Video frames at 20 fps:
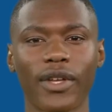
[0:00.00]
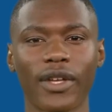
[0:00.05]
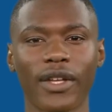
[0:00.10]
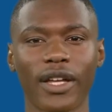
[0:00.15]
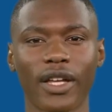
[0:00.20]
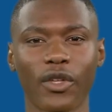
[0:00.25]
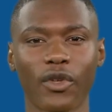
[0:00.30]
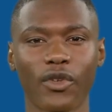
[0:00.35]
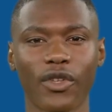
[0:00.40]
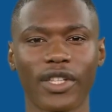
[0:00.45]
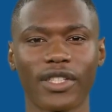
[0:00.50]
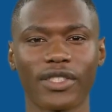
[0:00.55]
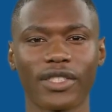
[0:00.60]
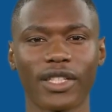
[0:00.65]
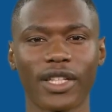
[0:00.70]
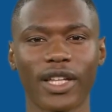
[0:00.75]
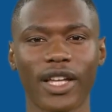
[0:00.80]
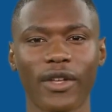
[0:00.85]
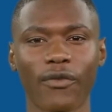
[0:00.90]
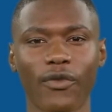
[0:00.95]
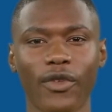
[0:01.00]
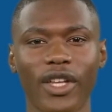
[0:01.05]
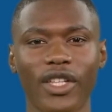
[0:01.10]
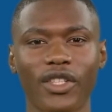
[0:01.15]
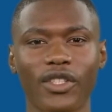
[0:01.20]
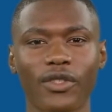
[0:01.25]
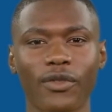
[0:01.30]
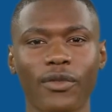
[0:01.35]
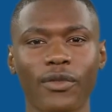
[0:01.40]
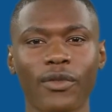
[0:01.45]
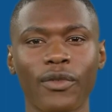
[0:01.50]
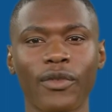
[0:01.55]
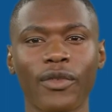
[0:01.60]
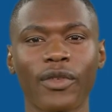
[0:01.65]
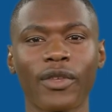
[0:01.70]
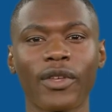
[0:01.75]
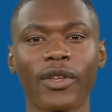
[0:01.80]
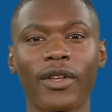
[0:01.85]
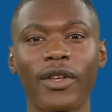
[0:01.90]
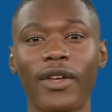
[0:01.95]
Increased collaboration.
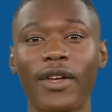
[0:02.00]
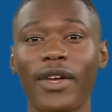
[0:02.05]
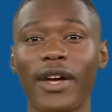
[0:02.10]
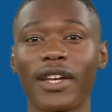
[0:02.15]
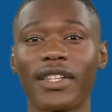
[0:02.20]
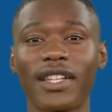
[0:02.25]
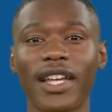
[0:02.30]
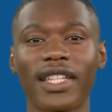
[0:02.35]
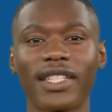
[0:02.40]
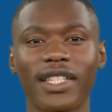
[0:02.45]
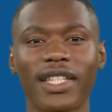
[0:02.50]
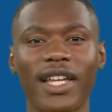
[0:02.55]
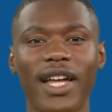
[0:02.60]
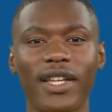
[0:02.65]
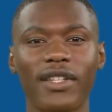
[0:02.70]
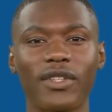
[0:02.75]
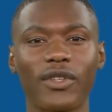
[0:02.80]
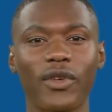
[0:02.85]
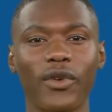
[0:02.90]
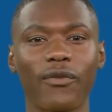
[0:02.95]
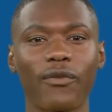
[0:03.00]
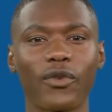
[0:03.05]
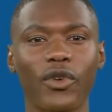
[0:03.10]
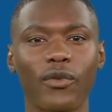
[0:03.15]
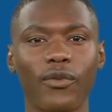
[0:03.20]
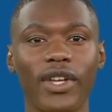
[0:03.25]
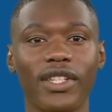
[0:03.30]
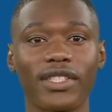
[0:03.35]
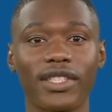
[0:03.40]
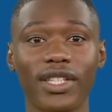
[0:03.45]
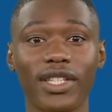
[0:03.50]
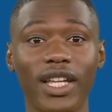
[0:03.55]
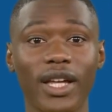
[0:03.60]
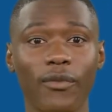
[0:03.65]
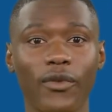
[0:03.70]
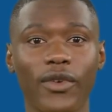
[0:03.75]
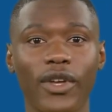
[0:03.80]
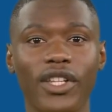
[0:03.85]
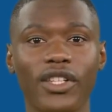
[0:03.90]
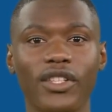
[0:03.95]
A data catalog promotes
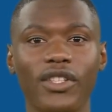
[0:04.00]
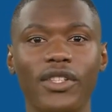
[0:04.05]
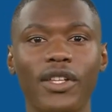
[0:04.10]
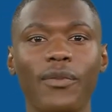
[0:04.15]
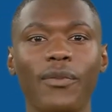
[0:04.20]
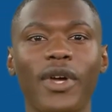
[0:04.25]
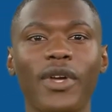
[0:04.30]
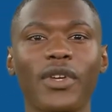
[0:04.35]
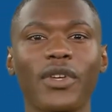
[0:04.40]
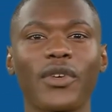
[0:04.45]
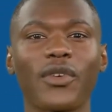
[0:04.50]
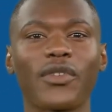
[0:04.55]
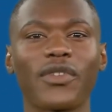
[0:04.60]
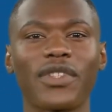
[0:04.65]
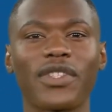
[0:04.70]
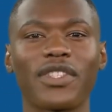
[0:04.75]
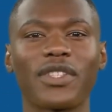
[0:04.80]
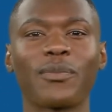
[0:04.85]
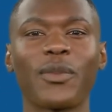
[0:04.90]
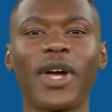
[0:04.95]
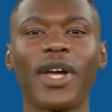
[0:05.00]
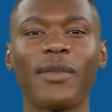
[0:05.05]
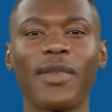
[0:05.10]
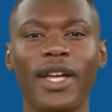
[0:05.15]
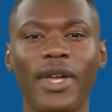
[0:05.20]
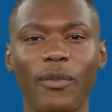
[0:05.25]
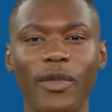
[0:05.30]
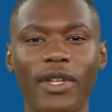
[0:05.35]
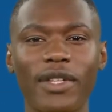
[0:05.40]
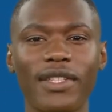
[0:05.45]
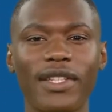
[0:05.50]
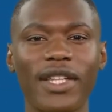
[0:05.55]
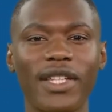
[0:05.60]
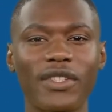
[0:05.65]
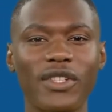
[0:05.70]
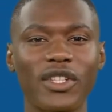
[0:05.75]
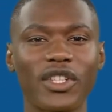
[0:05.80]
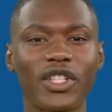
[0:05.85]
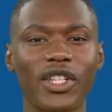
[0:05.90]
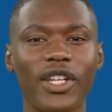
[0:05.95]
collaboration among users by enabling
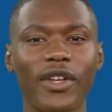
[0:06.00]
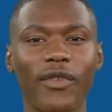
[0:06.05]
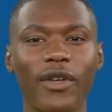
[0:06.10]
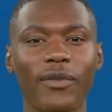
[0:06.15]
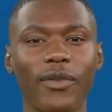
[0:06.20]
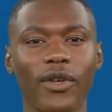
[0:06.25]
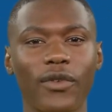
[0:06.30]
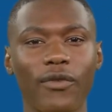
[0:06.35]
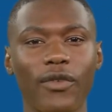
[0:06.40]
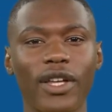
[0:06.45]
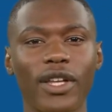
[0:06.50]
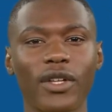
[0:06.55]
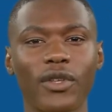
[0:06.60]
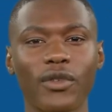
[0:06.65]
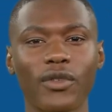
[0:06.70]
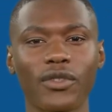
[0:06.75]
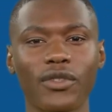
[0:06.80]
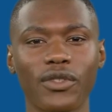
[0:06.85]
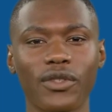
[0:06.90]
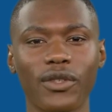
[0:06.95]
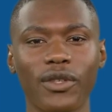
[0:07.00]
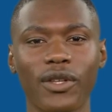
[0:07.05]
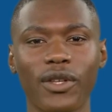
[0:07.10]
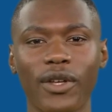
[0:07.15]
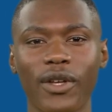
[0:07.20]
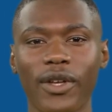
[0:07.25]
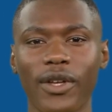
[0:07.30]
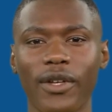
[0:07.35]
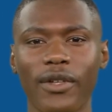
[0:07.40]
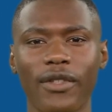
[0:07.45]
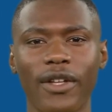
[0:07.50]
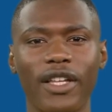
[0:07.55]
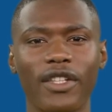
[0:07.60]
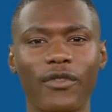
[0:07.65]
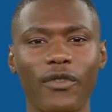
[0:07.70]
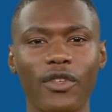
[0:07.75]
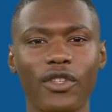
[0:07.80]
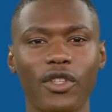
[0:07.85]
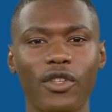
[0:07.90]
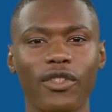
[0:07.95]
data sharing and reuse.
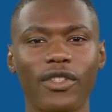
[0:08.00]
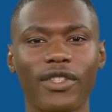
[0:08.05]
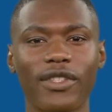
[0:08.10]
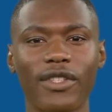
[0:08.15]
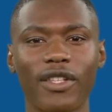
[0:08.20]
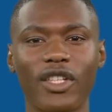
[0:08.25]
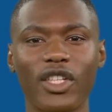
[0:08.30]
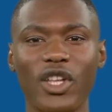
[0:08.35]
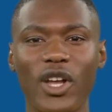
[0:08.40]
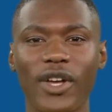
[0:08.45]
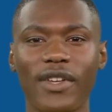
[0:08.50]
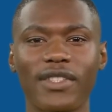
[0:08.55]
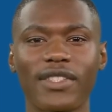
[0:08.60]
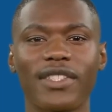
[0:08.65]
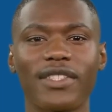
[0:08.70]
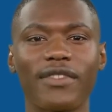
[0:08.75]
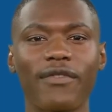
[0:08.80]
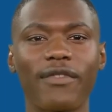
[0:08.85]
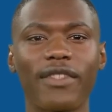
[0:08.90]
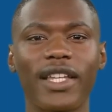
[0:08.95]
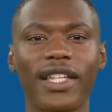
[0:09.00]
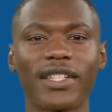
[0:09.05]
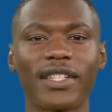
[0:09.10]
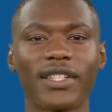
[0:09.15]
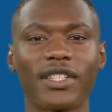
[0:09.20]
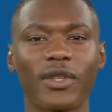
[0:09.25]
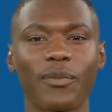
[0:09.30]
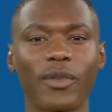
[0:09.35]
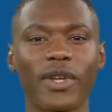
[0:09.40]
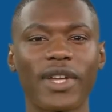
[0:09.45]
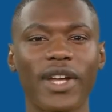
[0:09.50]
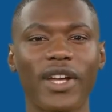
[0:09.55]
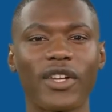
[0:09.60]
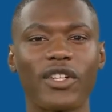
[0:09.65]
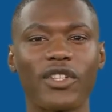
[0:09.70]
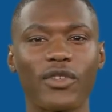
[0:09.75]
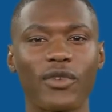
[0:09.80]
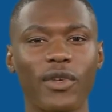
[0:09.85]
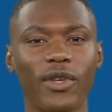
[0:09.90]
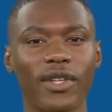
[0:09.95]
This reduces the chances of data
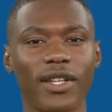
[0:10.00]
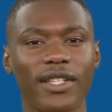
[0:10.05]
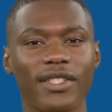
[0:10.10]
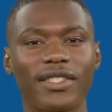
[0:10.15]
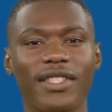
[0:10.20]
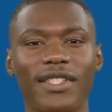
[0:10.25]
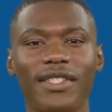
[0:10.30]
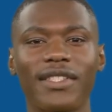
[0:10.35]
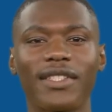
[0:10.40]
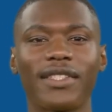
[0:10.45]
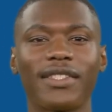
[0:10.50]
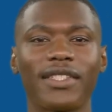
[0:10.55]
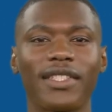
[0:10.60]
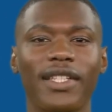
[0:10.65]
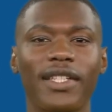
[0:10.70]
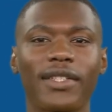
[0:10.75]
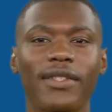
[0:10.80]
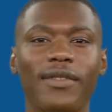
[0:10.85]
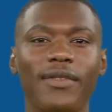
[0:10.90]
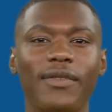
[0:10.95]
duplication and consistency.